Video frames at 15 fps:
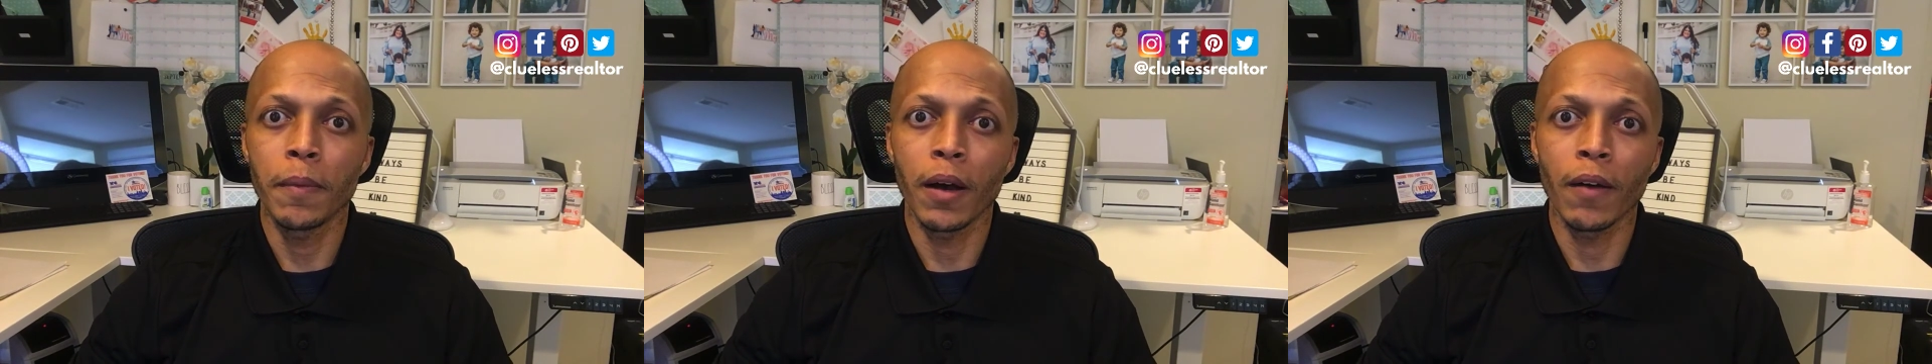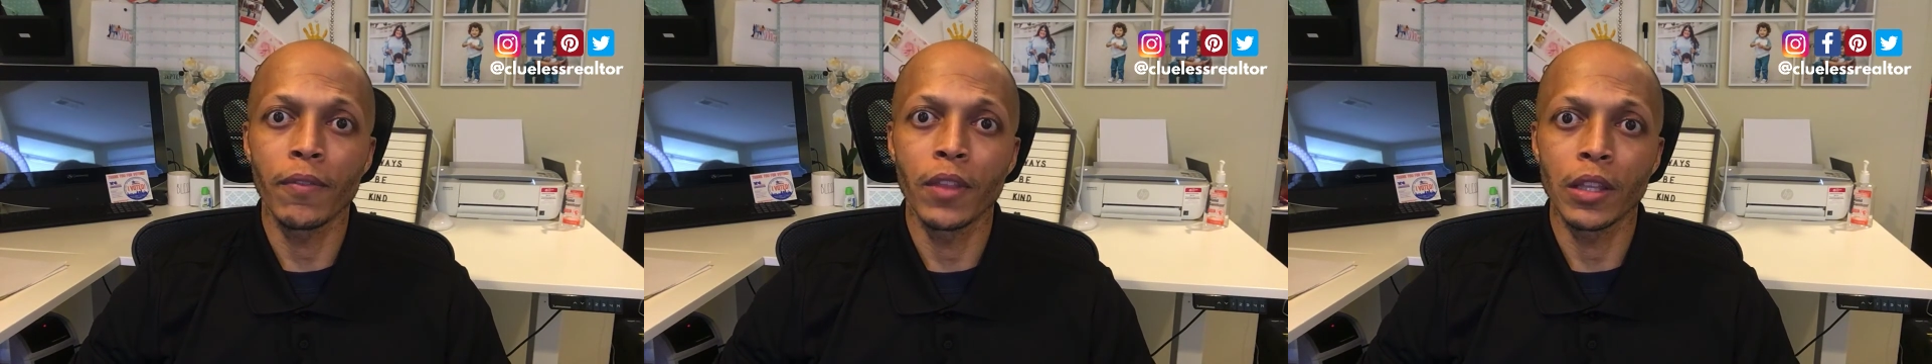
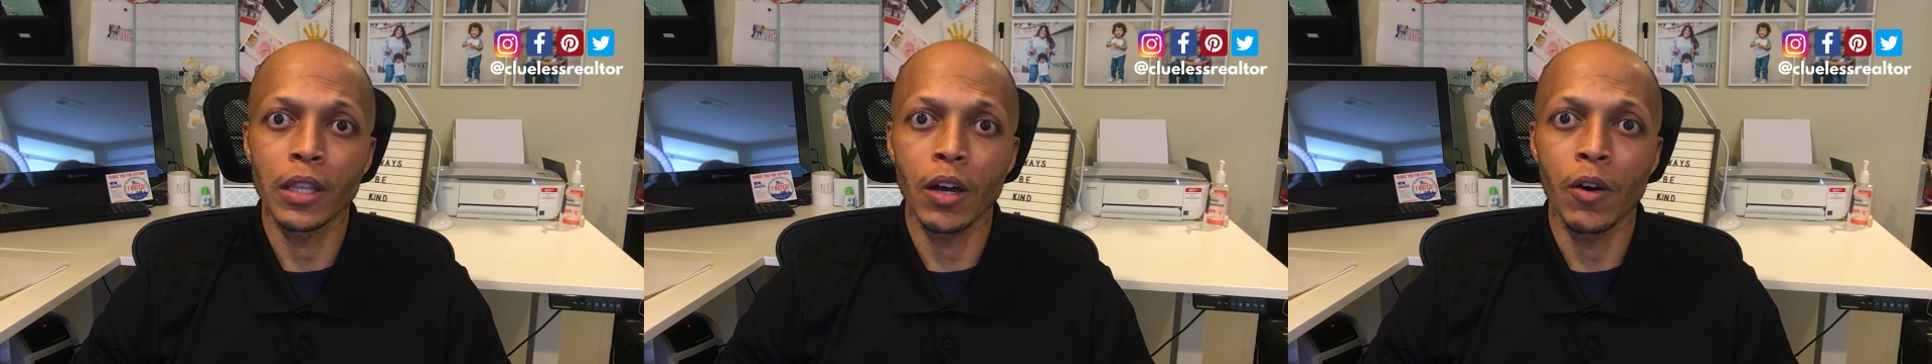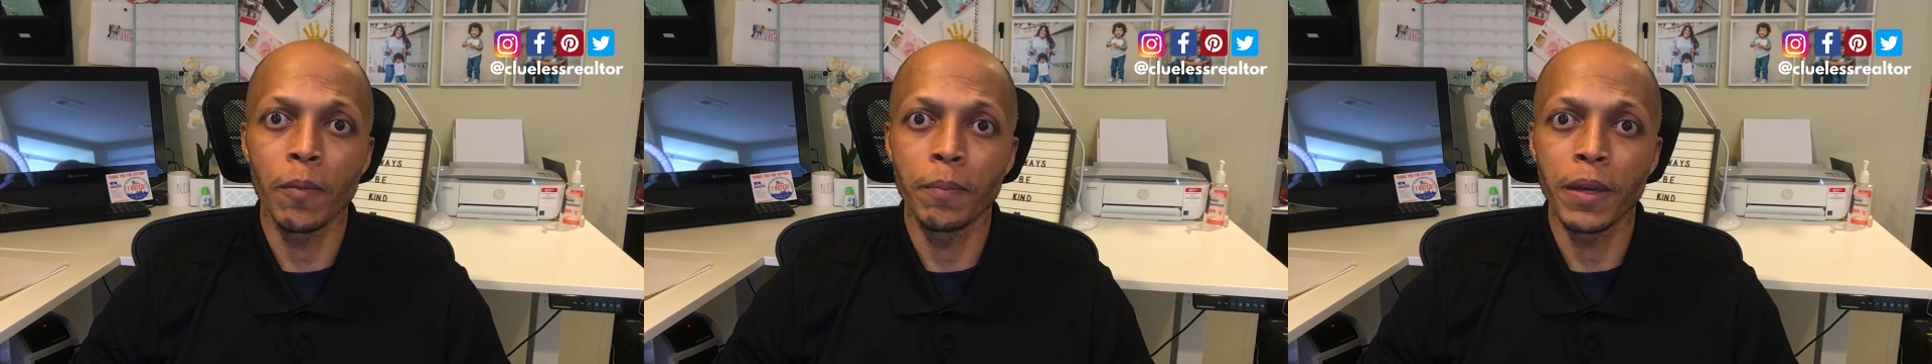of the
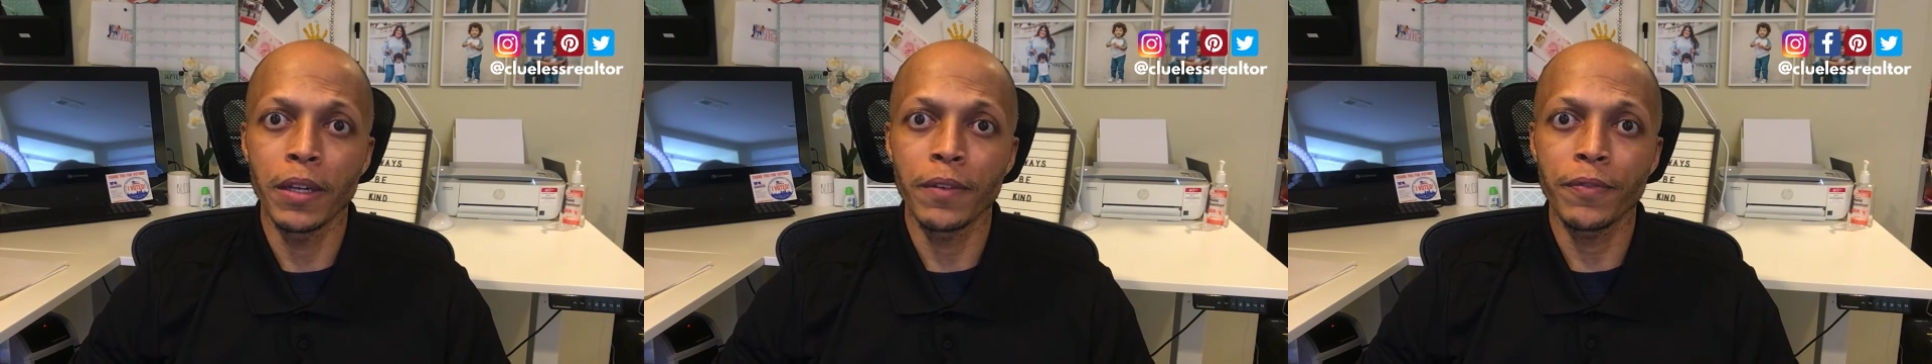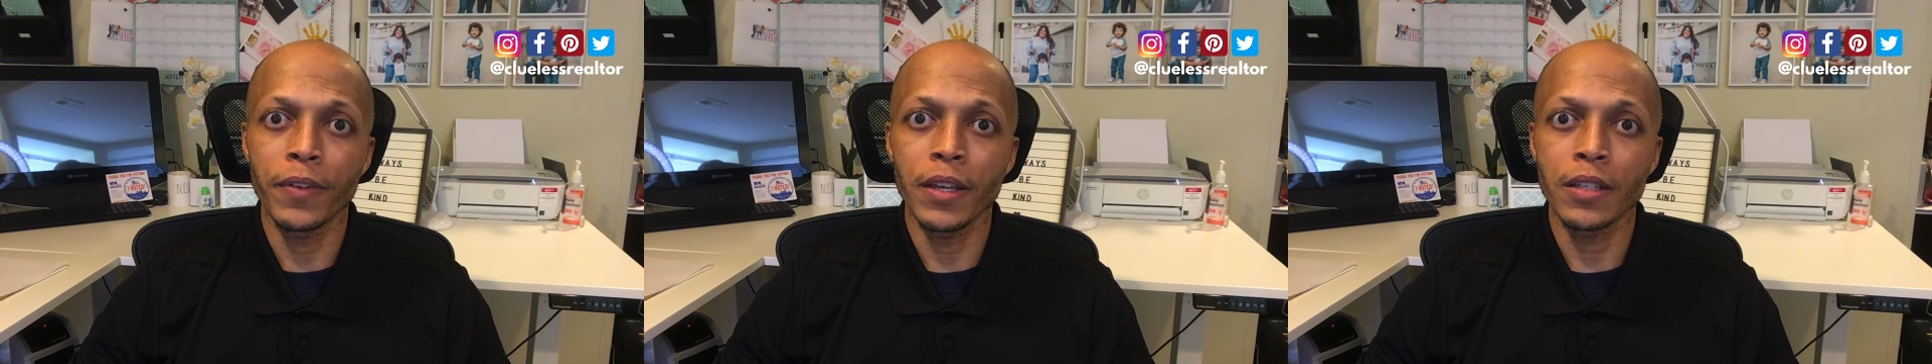loan
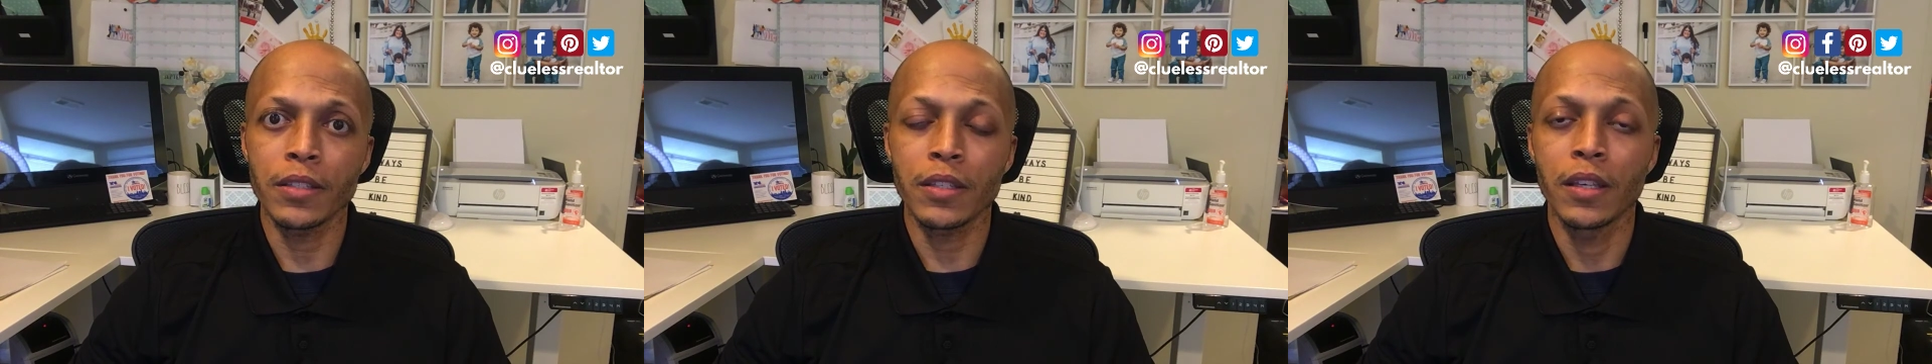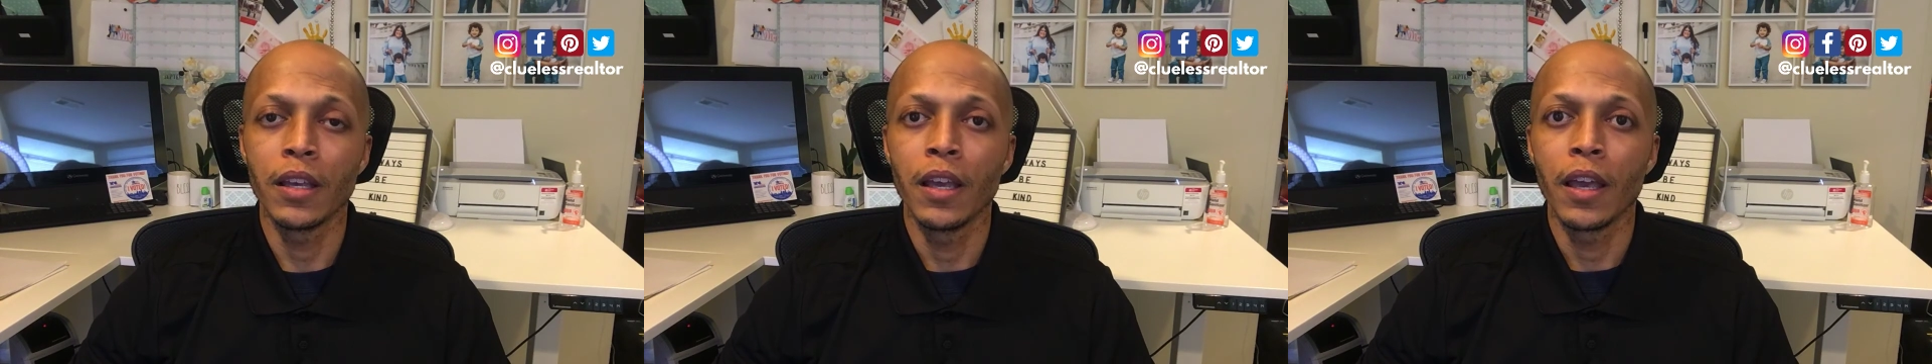benefits